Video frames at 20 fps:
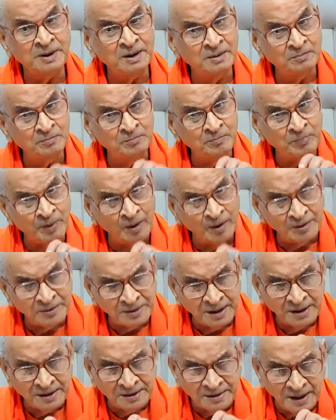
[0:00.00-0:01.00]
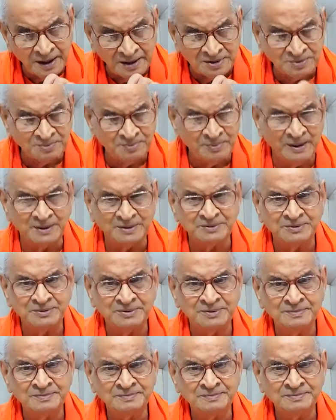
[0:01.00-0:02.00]
important
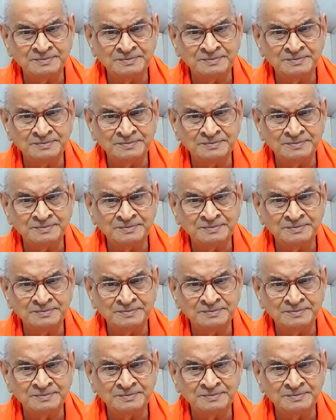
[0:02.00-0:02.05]
aspects